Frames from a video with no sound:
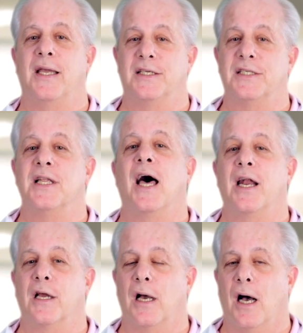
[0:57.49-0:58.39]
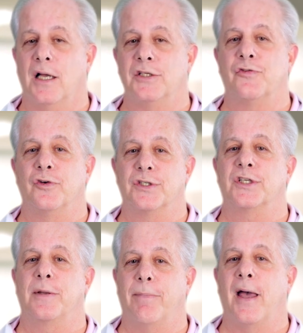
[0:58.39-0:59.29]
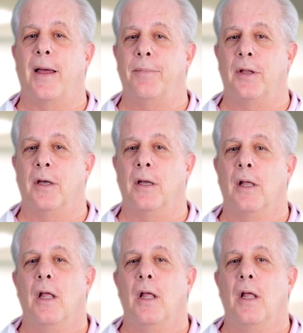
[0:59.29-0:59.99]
it's not a cause for sleep apnea,